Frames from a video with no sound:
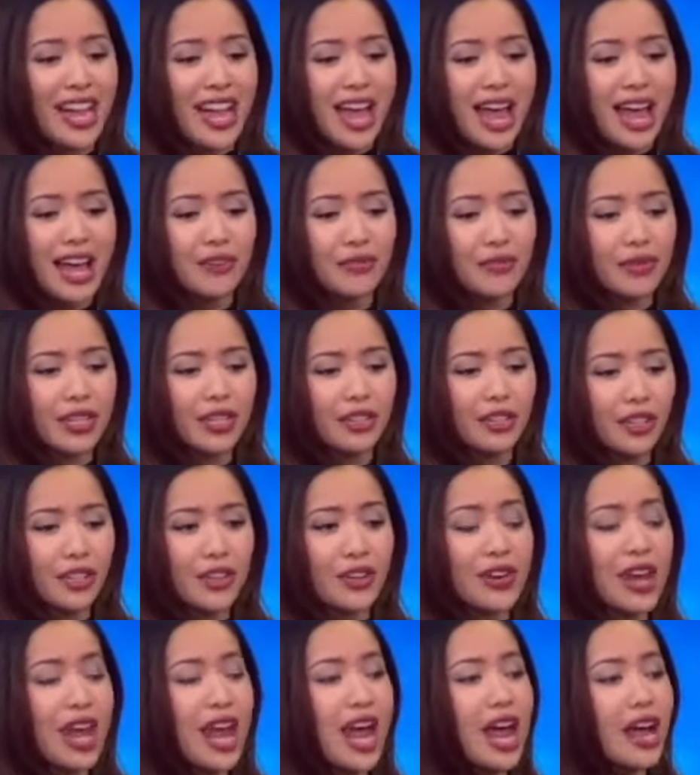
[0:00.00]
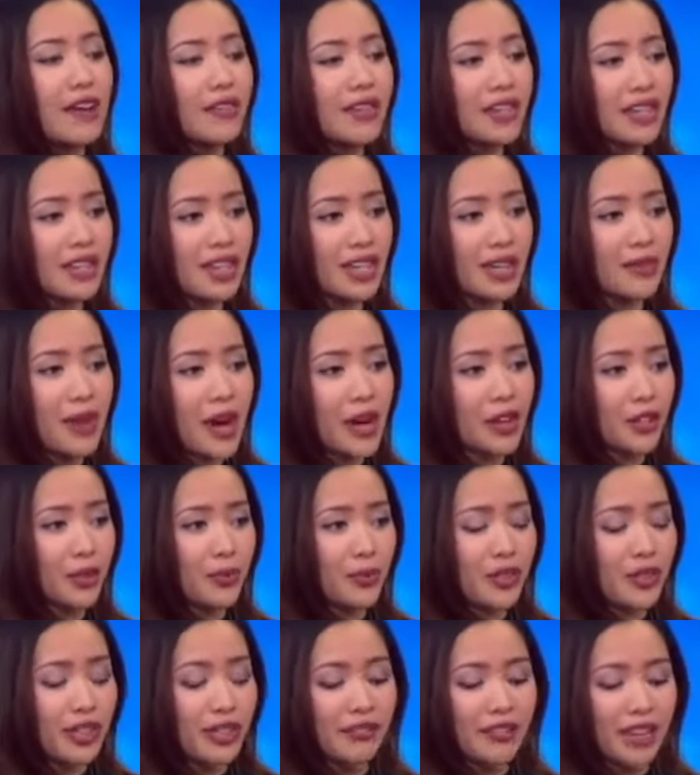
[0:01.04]
and we learn everything about your
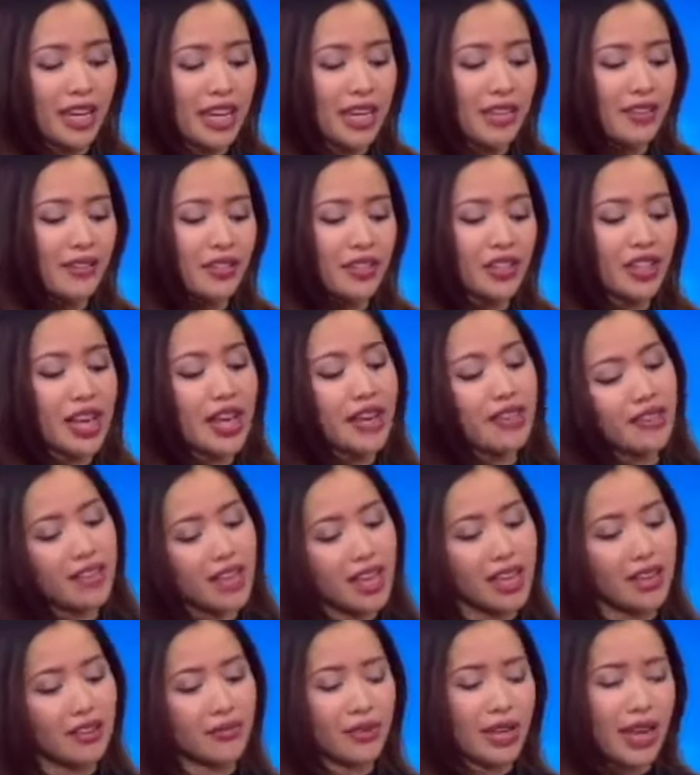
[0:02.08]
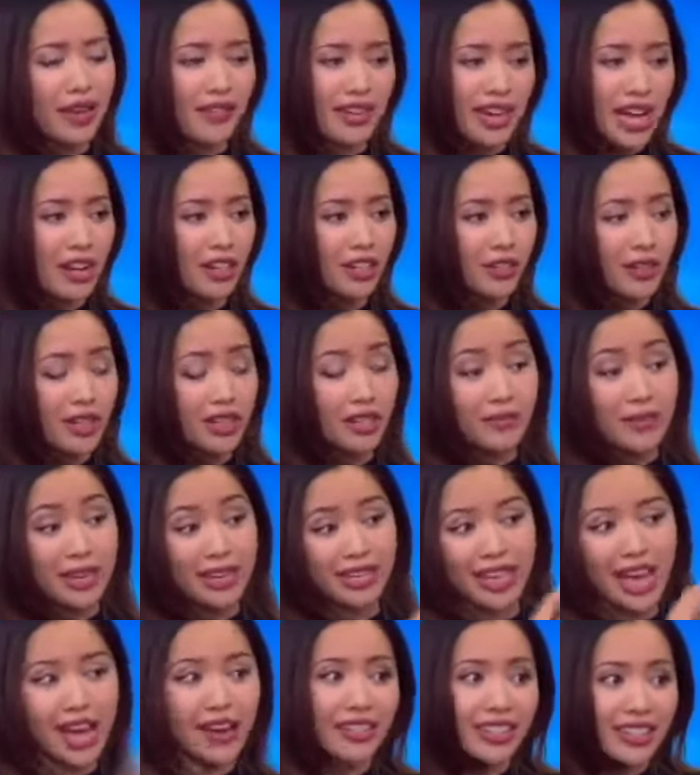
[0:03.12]
beauty faves, and then we have an algorithm that
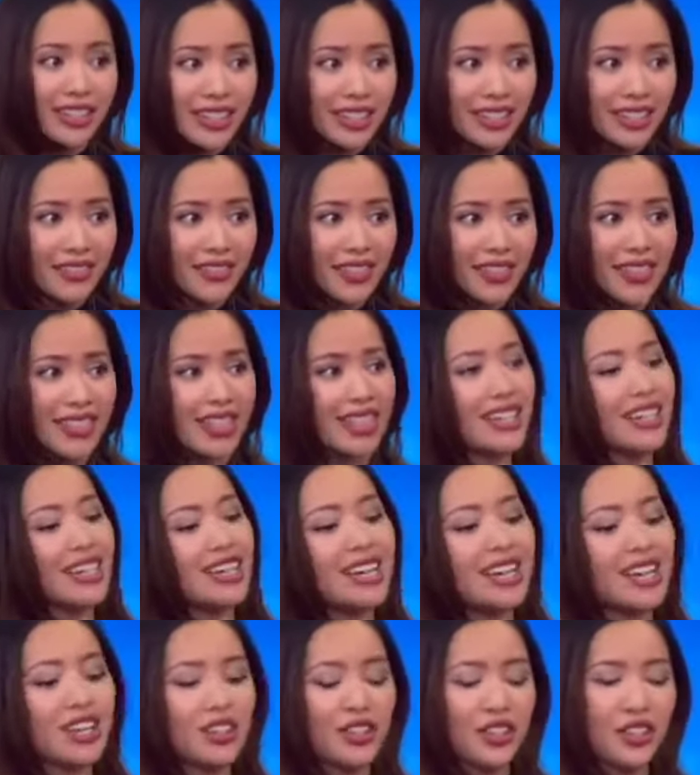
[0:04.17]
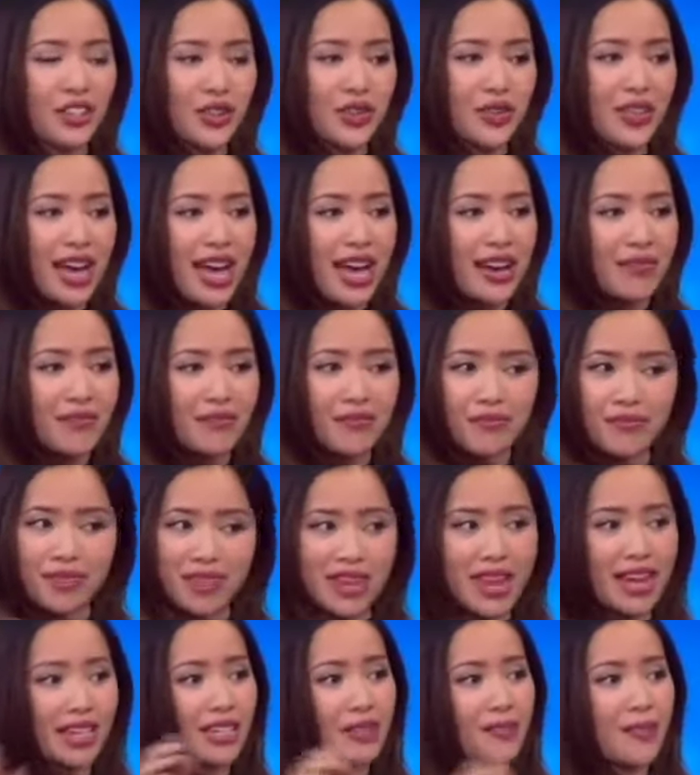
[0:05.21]
calculates everything so that the
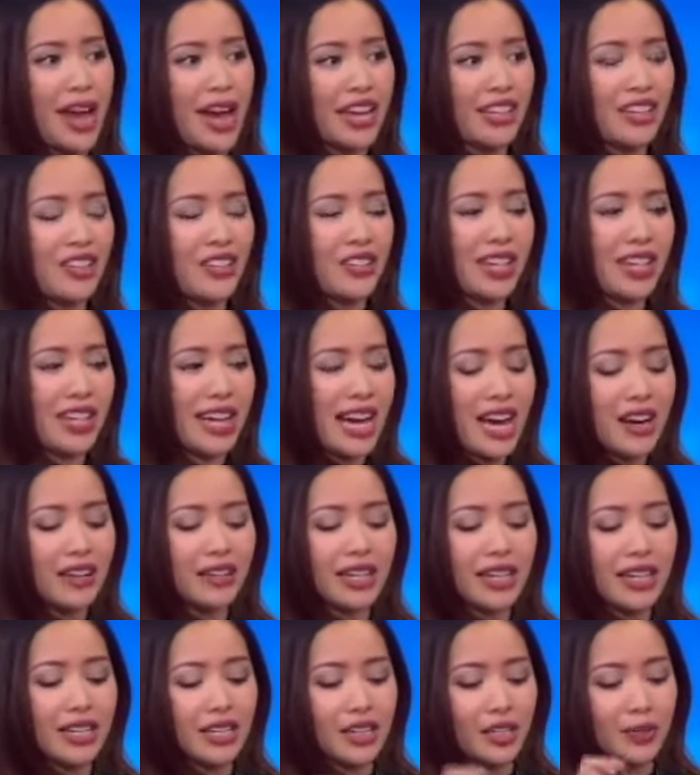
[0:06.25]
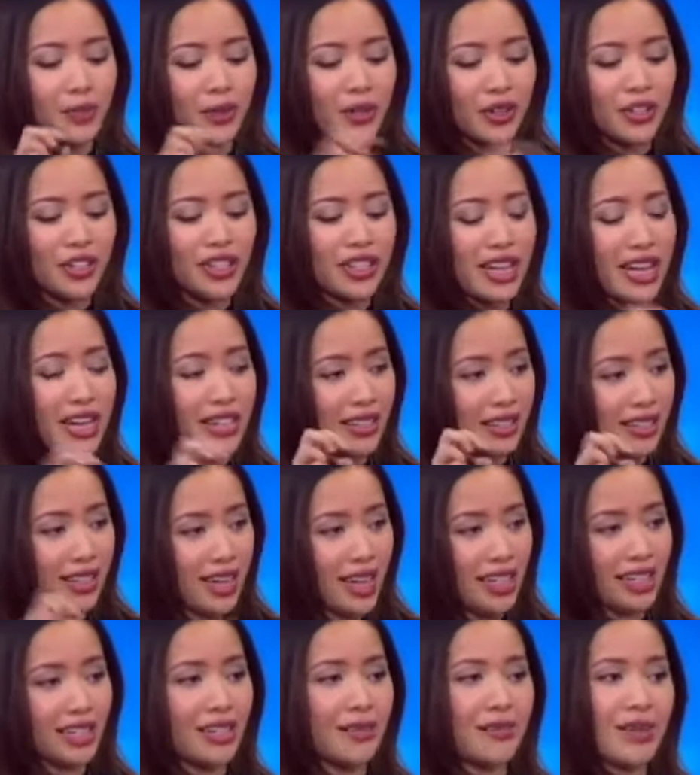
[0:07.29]
next bag that you get out, it is personalized and
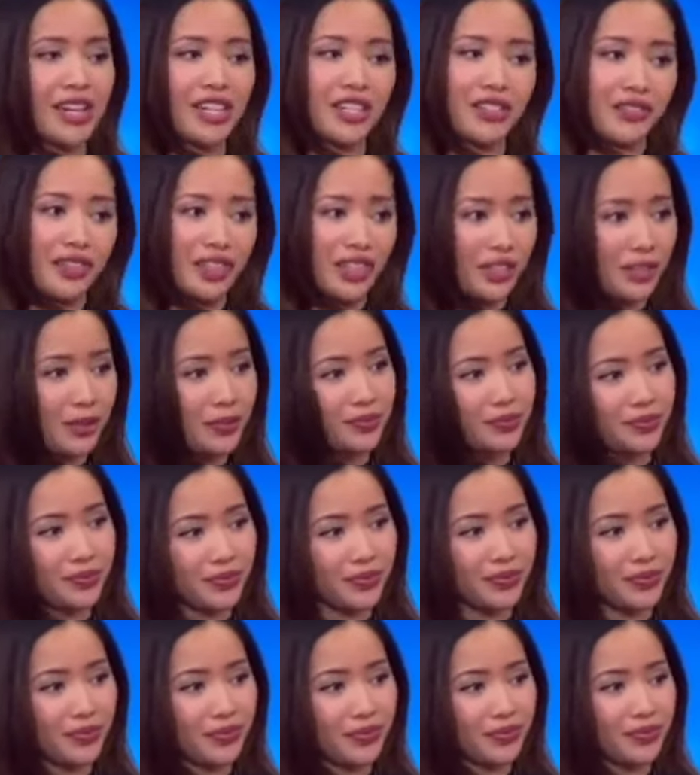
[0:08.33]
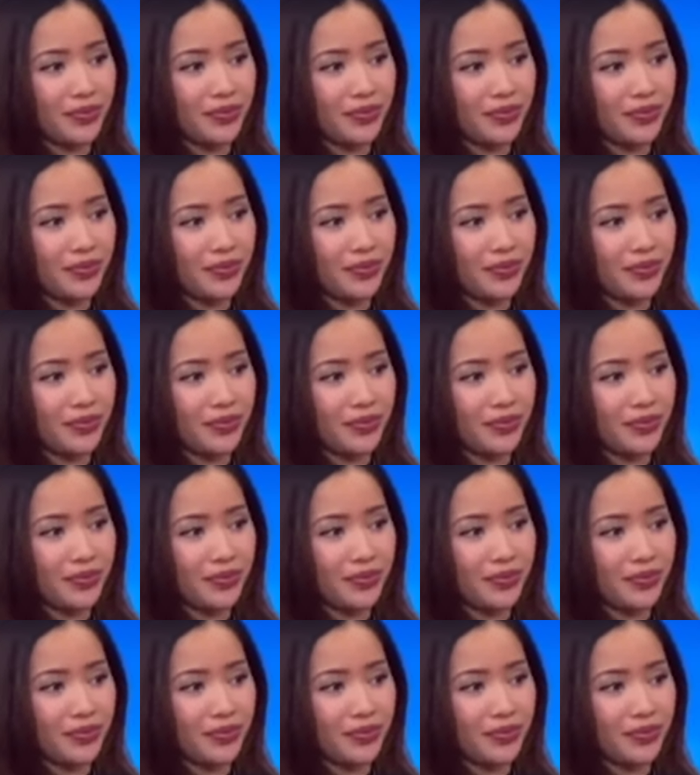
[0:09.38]
customized for you. How did you guys